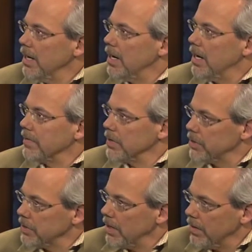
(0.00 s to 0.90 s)

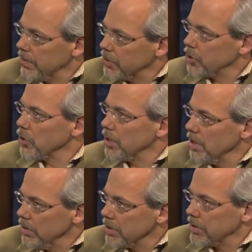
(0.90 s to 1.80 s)
of
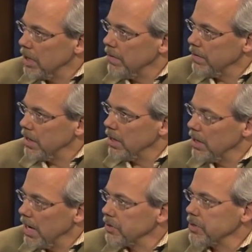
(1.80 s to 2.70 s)
asserting yourself
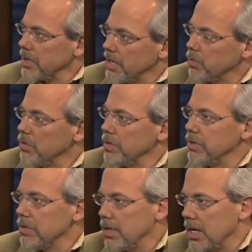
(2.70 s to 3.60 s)
in exercise. What's
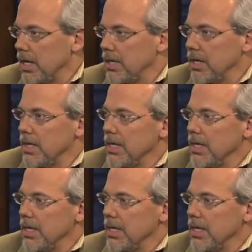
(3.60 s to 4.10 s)
your take on that?